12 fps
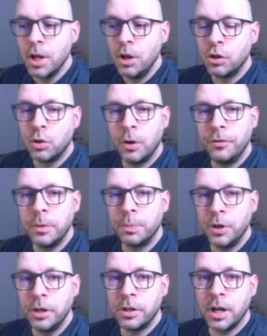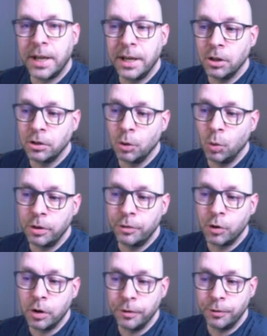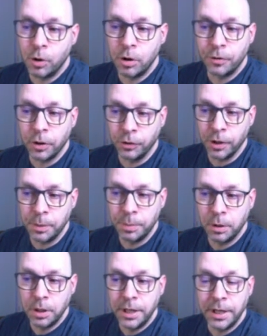So if you print a character 144, for example,